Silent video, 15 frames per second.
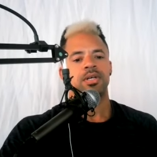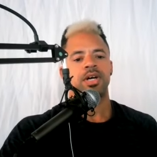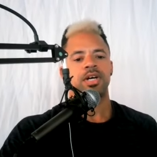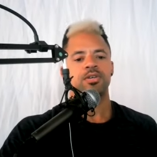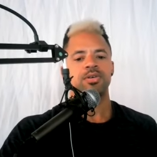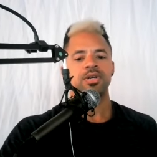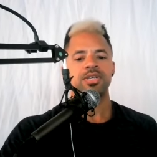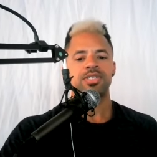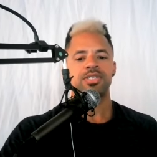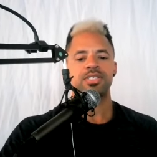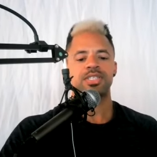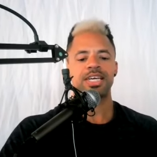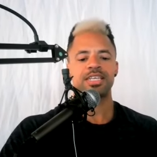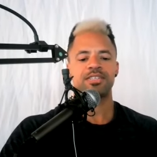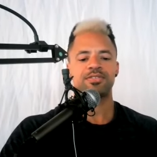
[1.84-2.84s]
All right, Chris,
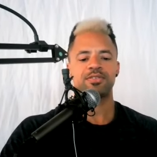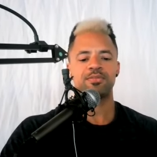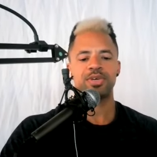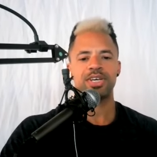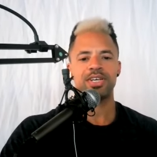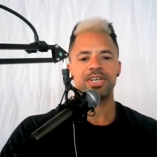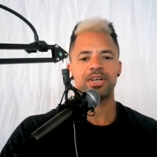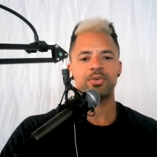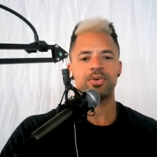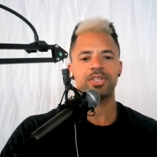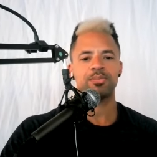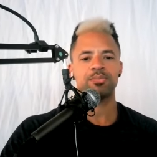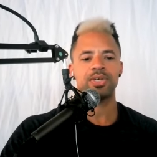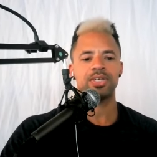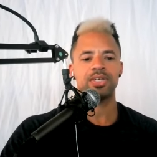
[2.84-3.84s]
thanks for being here
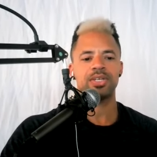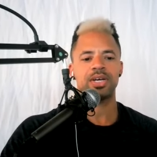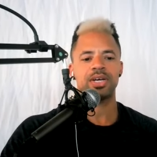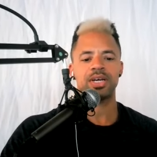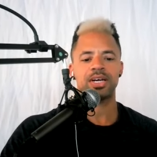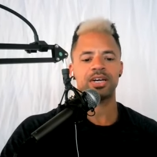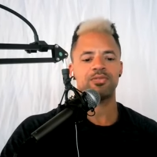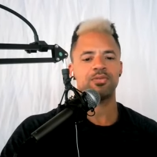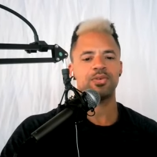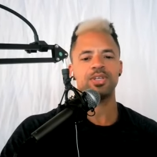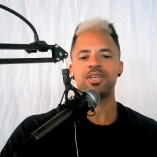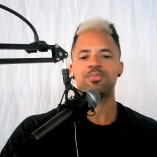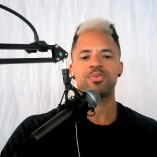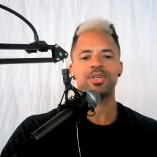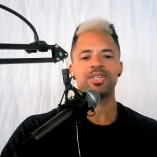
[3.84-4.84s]
with me. I
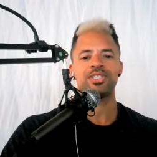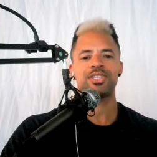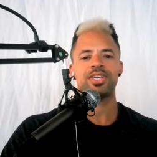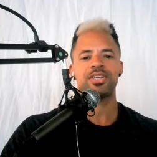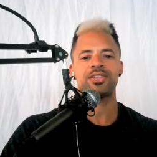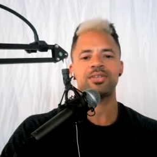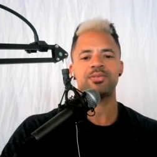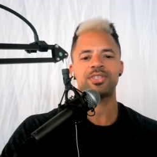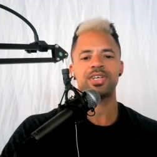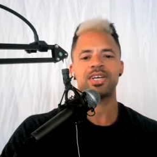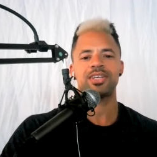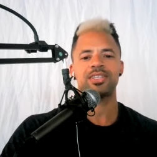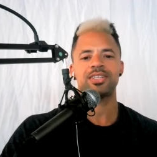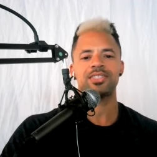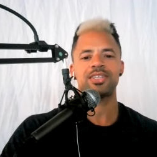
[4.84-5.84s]
really appreciate you
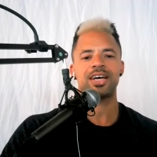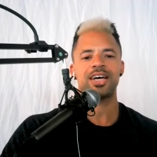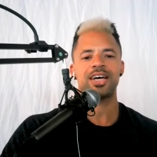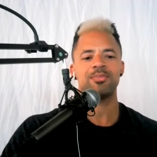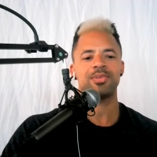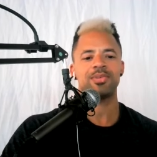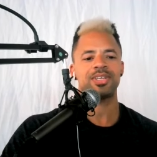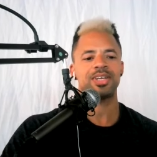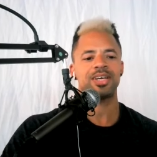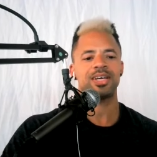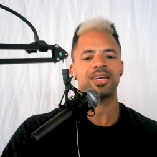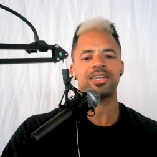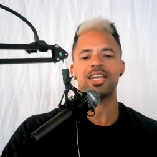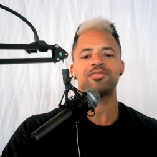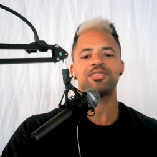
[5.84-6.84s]
taking the time, and uh,
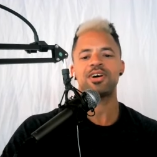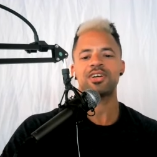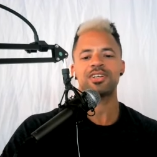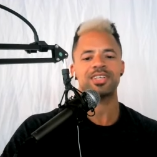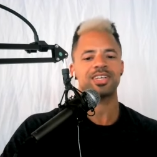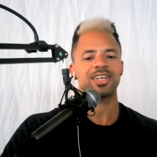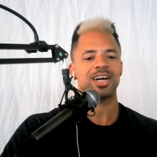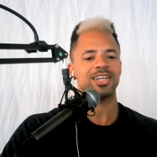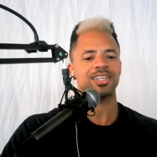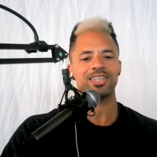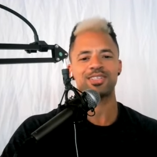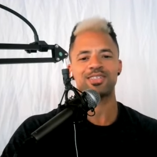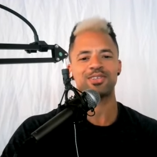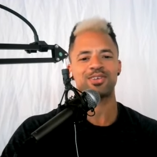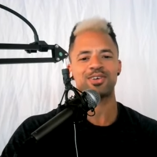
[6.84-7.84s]
I love talking to
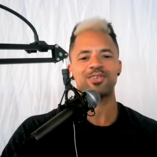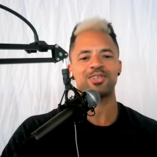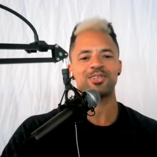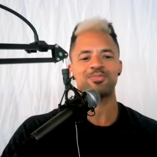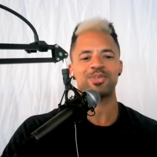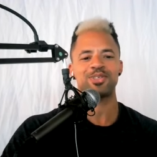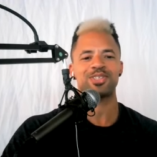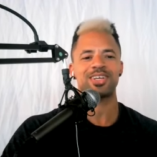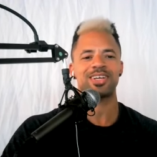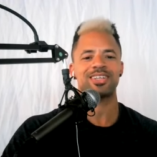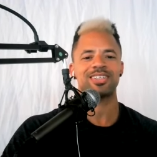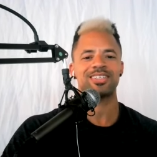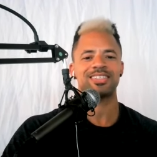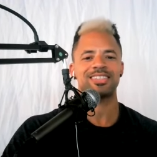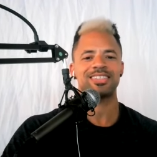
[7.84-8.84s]
colleagues, so I really appreciate
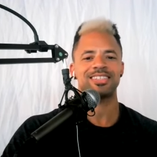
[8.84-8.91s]
it.